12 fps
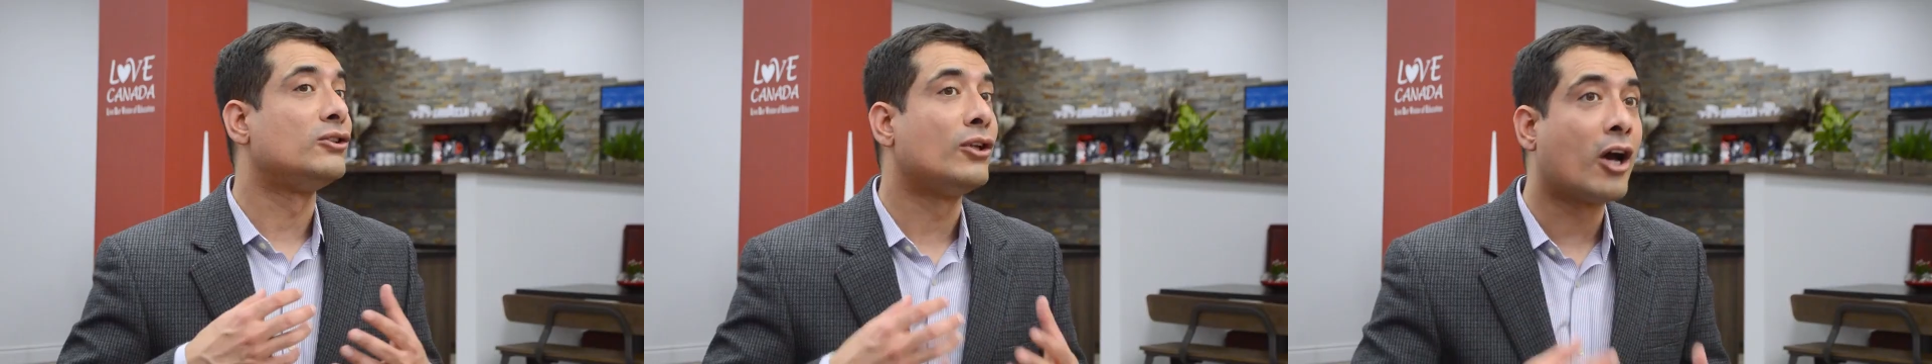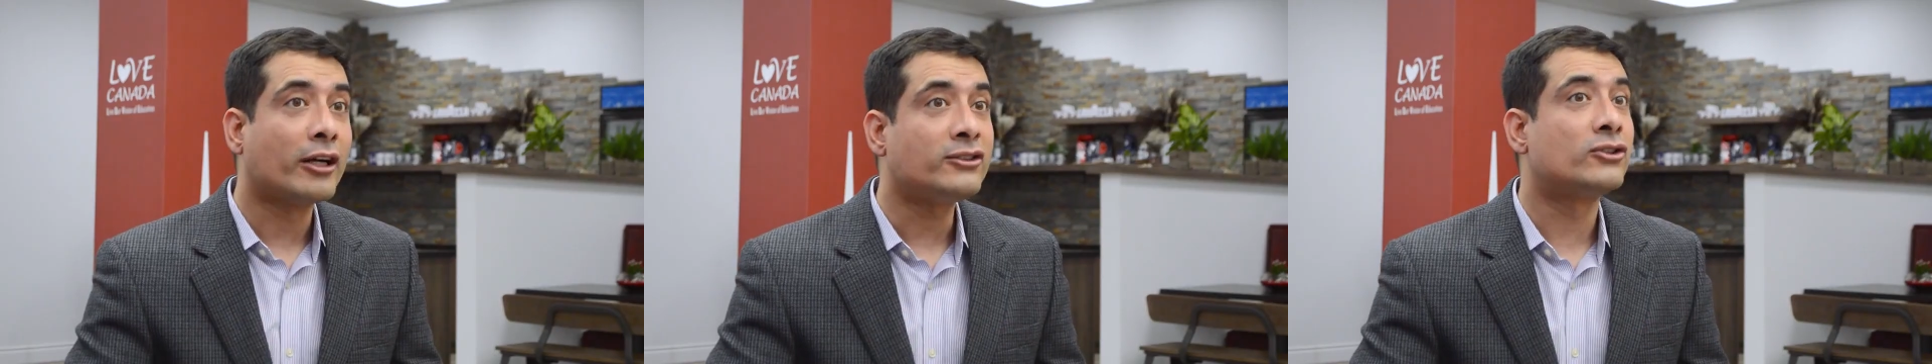
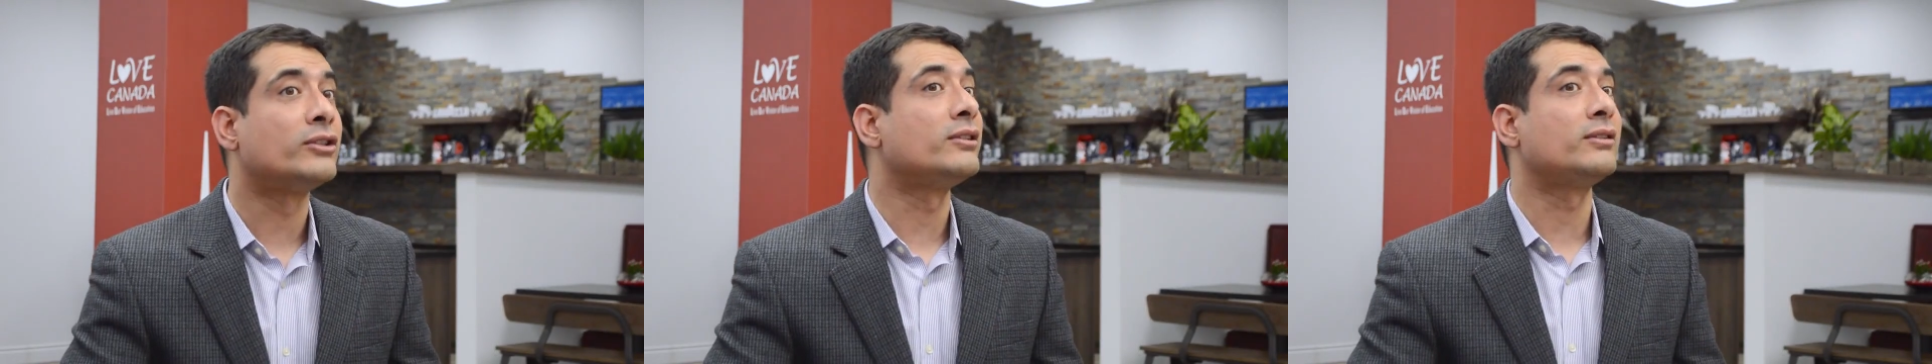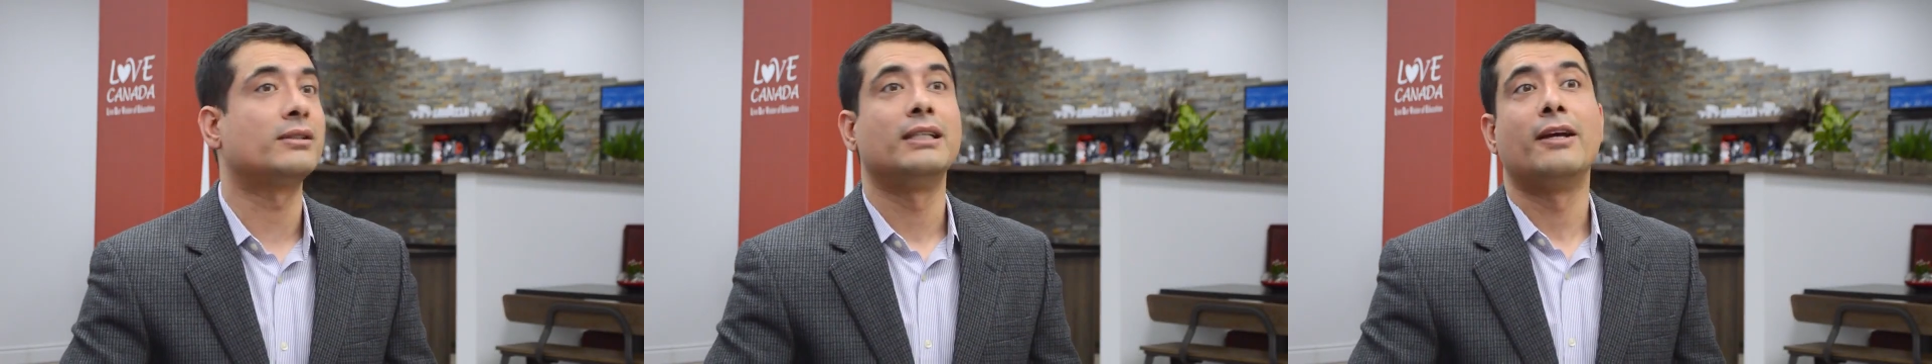not
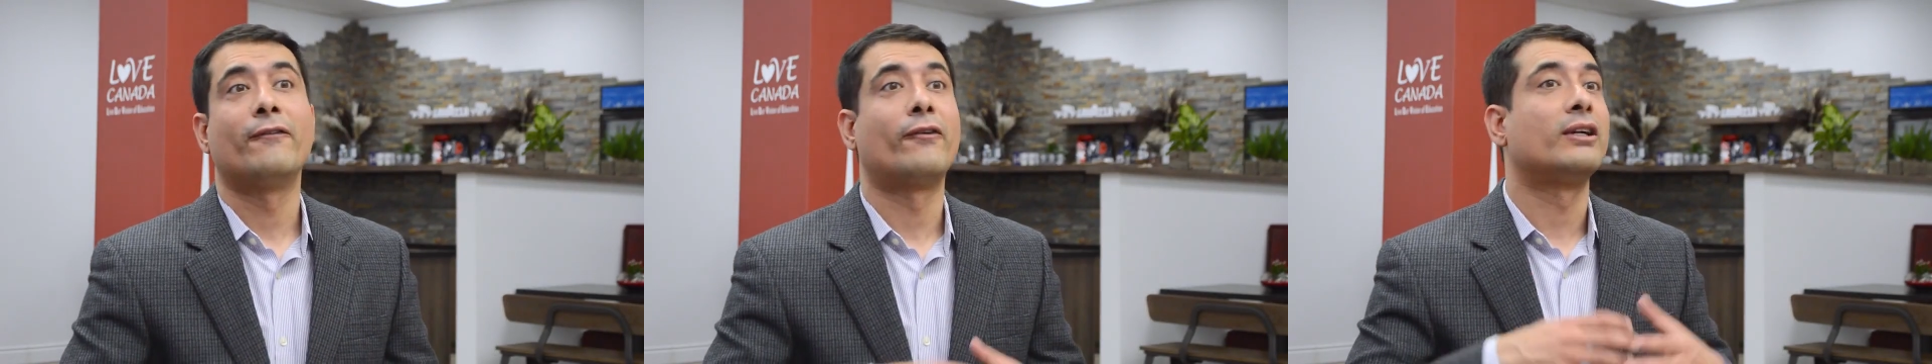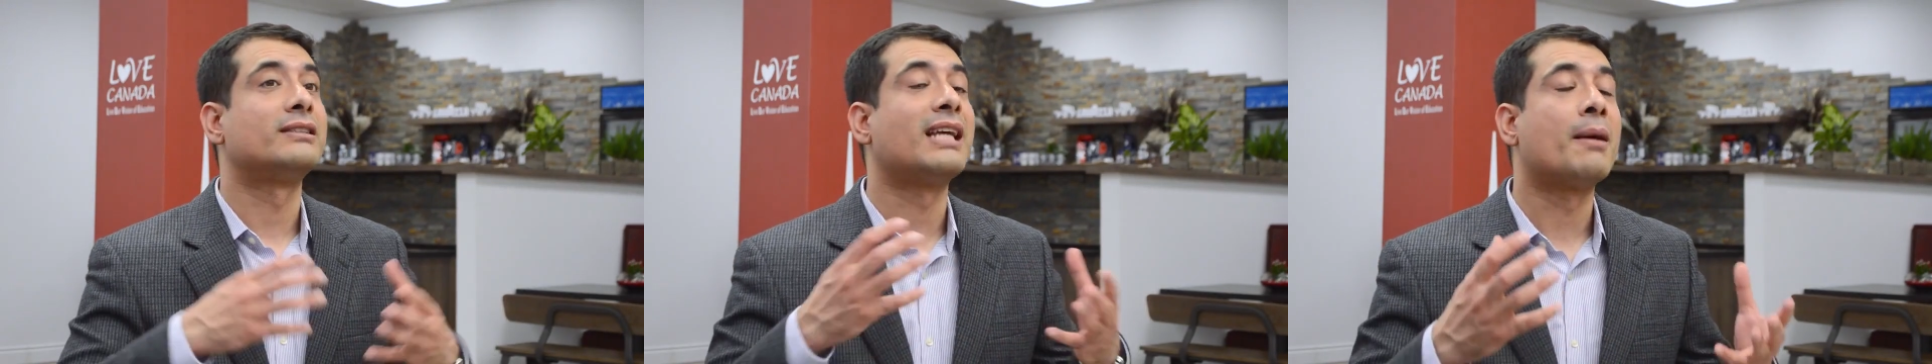just,
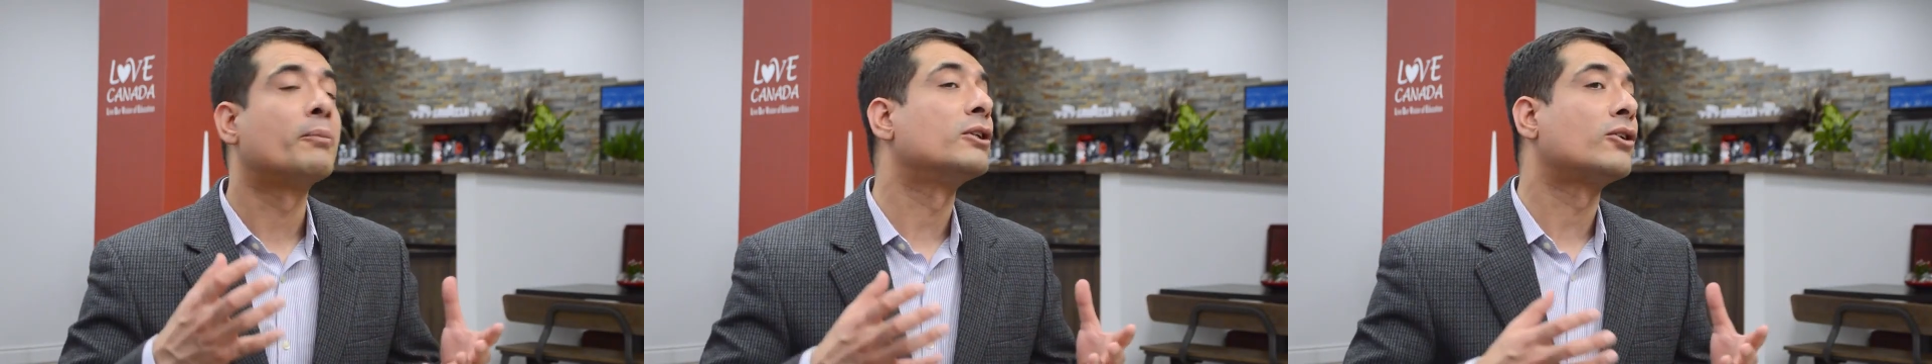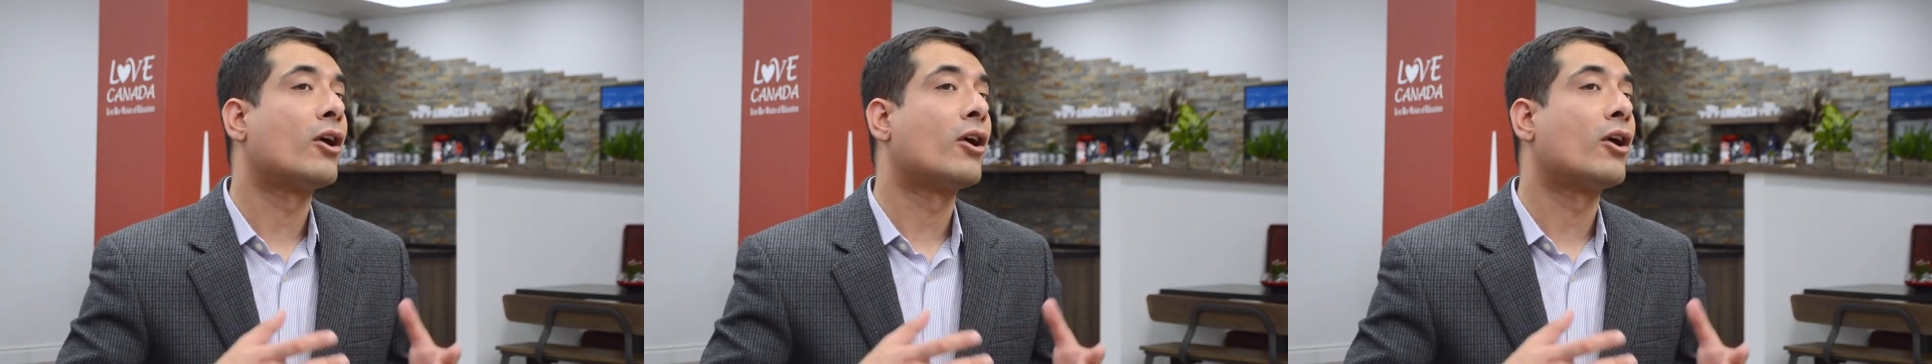for example,